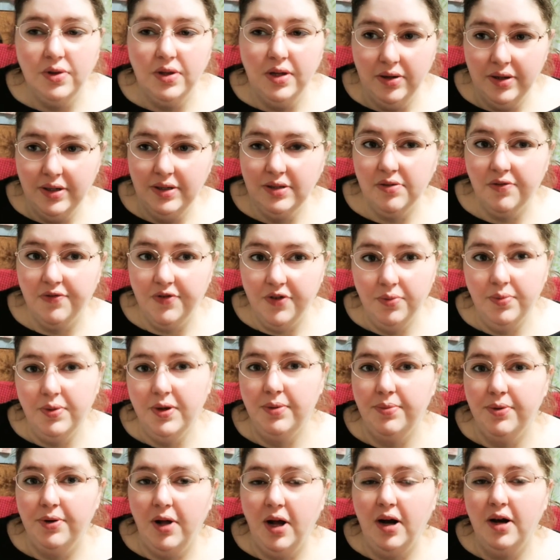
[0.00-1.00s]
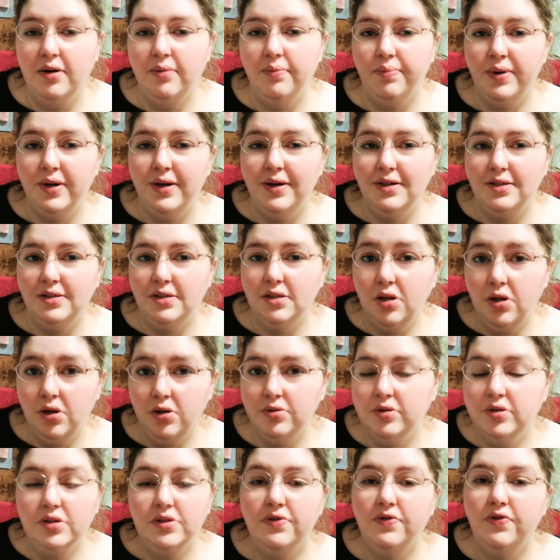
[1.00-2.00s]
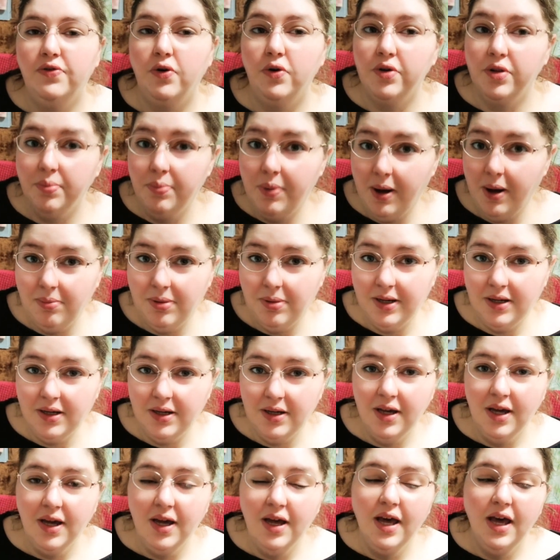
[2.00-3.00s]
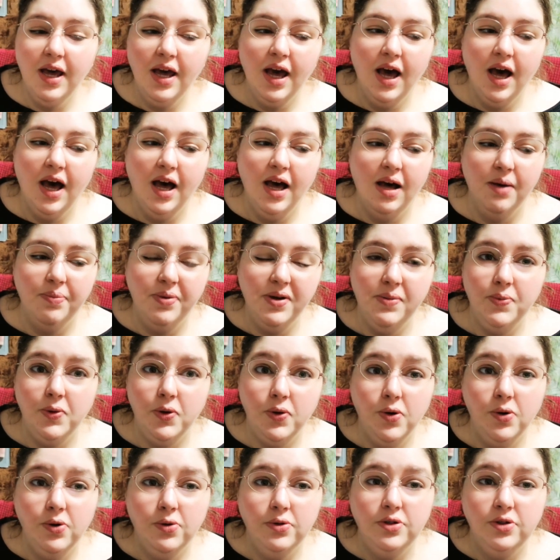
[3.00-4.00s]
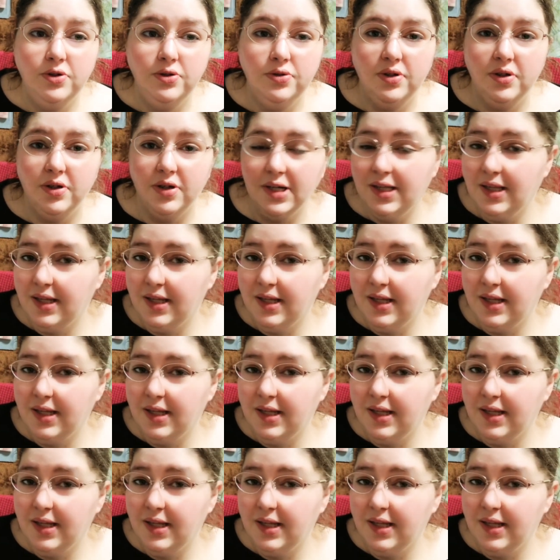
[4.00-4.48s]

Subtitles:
There is a few people on, but it's closed for the public. People go to their